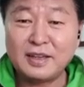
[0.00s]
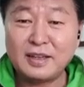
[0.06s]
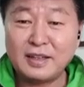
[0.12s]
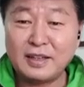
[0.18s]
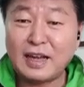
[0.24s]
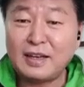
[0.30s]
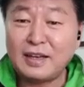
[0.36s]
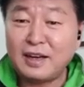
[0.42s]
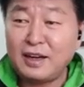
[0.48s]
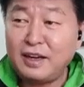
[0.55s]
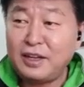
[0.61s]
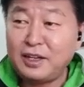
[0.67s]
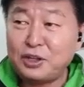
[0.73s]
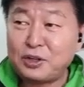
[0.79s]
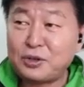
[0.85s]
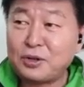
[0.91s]
not
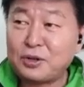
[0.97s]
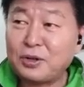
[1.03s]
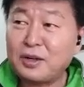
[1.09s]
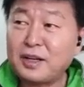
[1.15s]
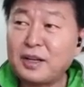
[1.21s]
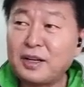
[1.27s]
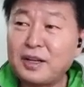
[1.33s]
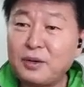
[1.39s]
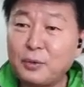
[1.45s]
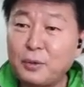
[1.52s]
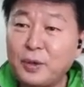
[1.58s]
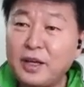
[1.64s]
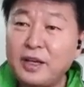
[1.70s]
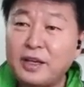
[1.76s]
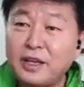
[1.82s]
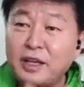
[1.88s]
literally
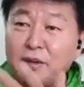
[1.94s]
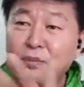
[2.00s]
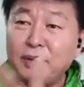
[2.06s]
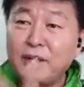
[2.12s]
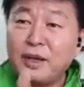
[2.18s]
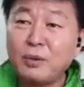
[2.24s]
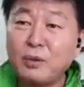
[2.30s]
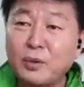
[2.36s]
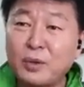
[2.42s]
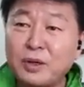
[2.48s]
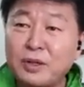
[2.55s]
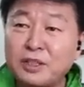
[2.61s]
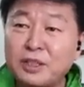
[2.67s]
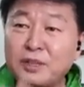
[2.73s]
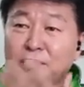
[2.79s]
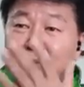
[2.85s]
we giving
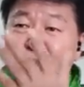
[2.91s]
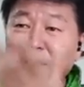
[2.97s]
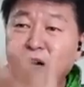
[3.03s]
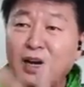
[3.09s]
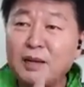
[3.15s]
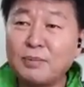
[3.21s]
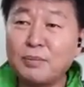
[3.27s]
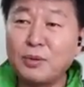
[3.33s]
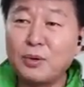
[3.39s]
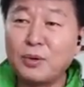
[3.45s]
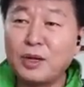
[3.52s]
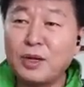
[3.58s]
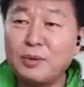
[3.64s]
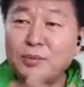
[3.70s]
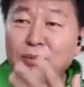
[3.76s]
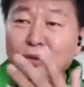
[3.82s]
worship God more
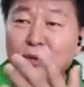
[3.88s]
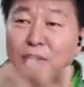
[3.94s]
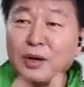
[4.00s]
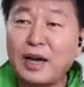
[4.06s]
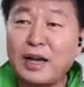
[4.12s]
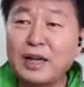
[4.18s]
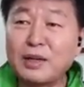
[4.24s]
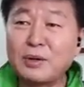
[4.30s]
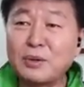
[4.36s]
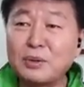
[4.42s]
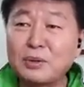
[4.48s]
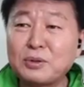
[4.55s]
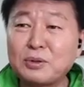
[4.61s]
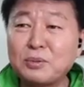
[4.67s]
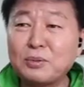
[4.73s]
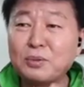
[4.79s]
and more. I go
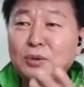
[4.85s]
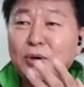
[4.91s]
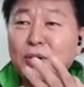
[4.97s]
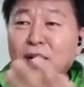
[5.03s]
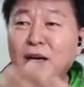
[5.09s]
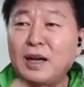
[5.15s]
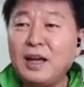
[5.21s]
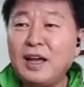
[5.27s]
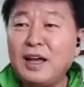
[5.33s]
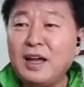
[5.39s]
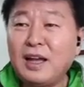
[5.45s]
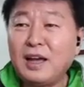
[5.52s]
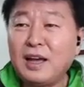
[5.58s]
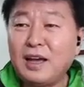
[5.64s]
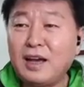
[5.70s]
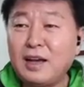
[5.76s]
to more
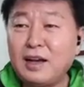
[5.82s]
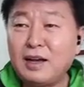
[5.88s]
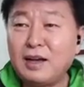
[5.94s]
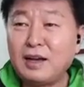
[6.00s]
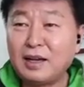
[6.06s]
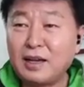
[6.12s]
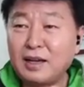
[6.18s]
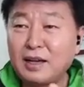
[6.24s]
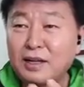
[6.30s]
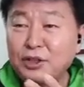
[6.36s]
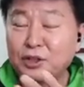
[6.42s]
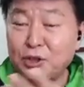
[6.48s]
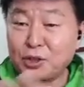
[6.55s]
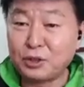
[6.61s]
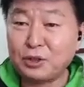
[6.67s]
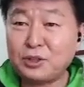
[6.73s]
uh,
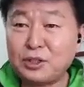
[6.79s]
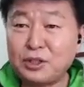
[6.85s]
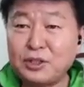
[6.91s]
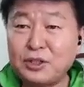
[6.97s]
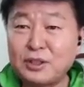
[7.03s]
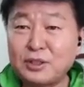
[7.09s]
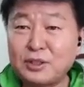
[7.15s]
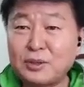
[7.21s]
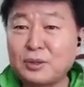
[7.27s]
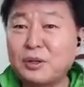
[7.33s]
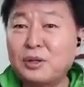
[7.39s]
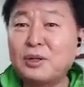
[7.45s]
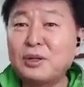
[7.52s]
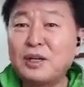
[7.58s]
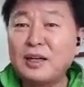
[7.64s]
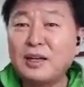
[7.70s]
church,
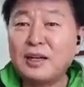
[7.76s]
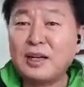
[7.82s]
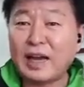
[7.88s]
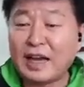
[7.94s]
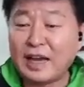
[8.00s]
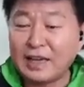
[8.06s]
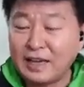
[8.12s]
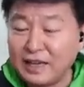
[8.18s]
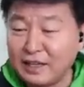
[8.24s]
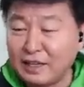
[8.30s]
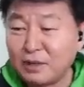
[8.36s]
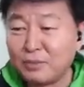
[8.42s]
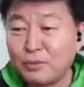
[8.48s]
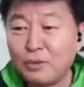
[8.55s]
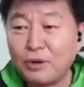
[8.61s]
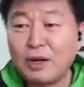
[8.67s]
so I read the
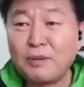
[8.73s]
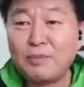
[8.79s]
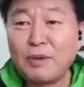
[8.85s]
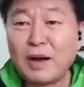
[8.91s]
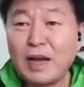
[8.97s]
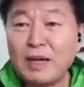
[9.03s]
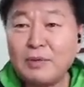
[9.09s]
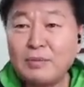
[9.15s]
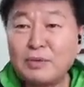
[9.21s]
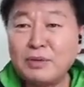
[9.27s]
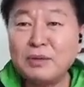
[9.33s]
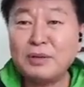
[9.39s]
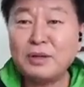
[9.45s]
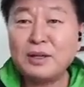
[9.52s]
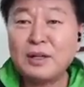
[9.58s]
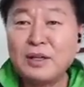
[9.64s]
more Bible,
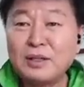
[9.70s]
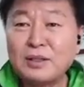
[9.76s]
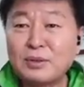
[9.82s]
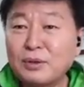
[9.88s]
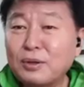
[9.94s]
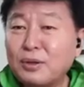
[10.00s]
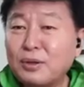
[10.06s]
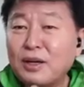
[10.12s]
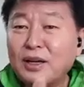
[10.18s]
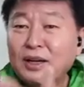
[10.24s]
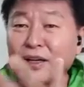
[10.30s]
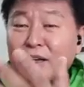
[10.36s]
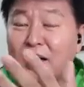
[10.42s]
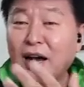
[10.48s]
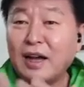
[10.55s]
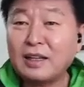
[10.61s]
so
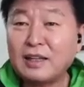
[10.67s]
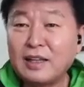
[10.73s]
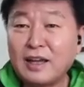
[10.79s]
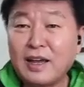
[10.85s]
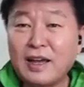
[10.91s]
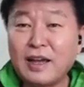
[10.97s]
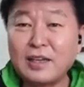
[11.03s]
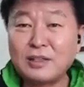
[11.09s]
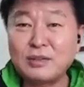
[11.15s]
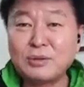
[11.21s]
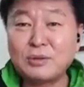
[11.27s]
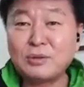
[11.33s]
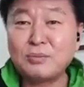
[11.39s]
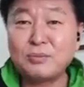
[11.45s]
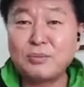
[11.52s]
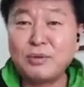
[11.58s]
God has
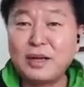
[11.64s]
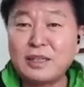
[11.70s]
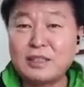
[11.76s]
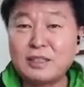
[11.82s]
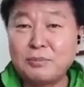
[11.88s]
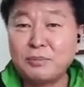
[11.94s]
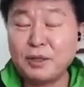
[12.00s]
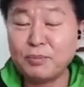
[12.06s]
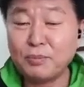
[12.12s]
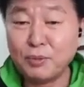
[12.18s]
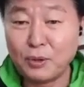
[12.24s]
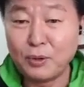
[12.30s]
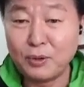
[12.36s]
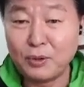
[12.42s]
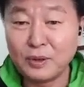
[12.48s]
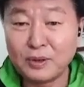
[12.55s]
to bless me
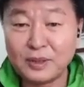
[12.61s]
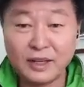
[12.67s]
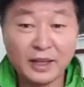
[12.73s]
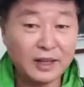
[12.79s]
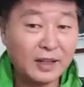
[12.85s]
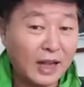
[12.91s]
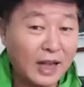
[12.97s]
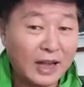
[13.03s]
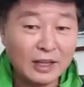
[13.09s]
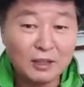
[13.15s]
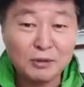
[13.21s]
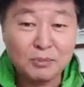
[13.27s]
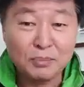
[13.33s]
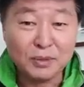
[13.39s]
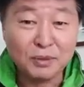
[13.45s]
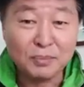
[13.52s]
more than other
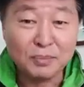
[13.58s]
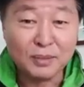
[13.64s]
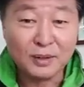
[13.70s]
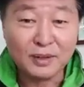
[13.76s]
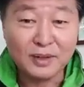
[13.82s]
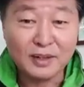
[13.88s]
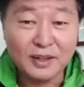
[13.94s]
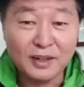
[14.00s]
people.